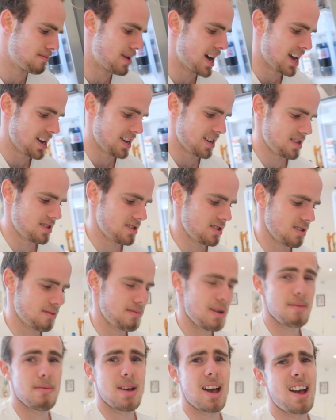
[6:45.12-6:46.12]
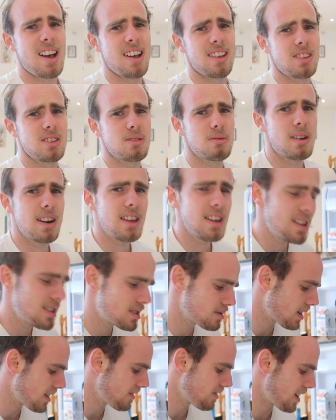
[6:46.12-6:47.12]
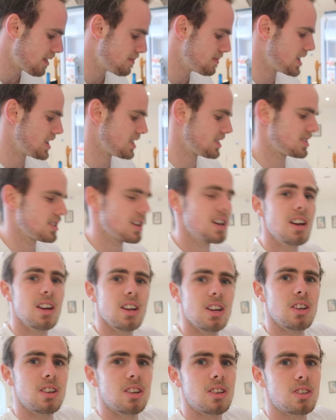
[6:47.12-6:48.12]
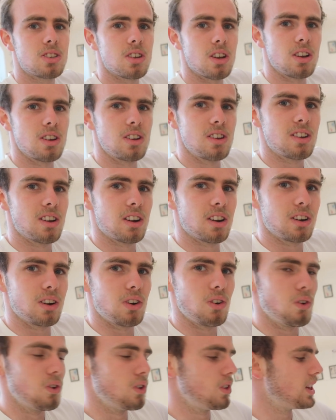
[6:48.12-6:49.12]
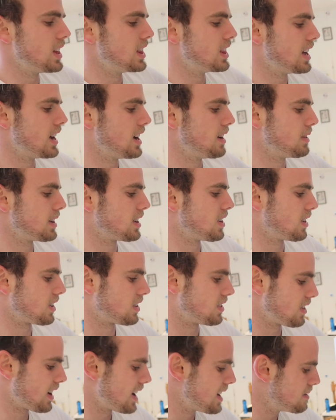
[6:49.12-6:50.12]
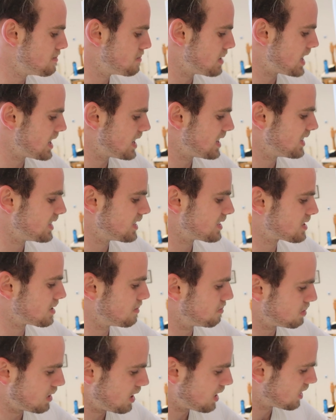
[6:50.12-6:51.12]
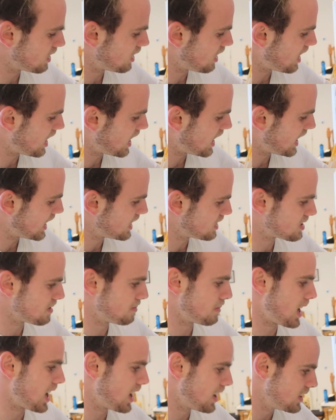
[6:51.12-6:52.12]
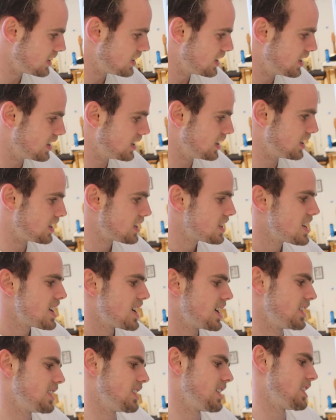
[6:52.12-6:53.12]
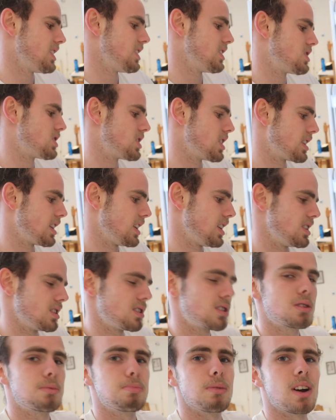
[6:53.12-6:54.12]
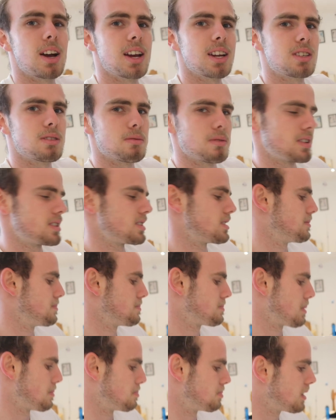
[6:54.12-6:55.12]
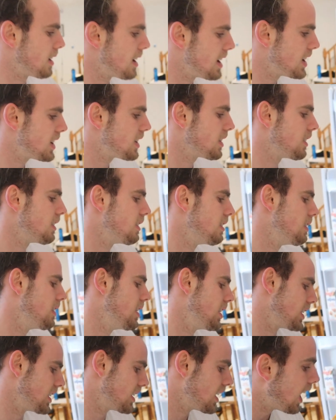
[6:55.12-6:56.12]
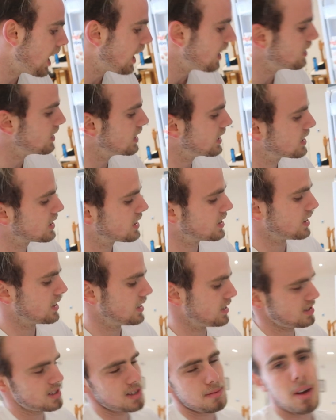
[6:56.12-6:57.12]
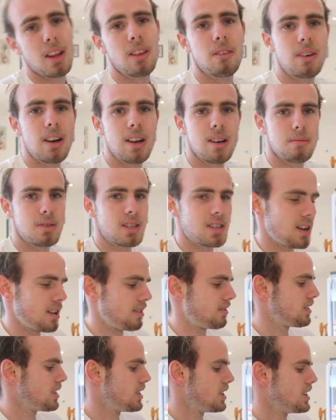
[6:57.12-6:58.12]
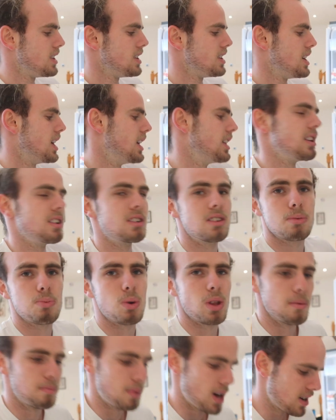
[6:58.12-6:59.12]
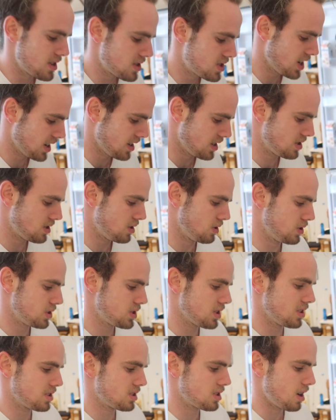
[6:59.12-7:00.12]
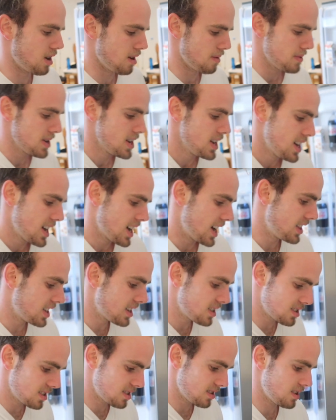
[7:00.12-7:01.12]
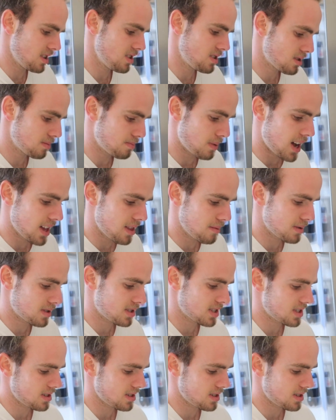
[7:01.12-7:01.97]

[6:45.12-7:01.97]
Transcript: to make. It took me about 20, 25 minutes. So you got it all in there. We got green beans, some broccoli, some onion, and then the chicken is spiced with some paprika and garlic and some other random stuff. And then you just put the butter chicken sauce on top, and then you just buy the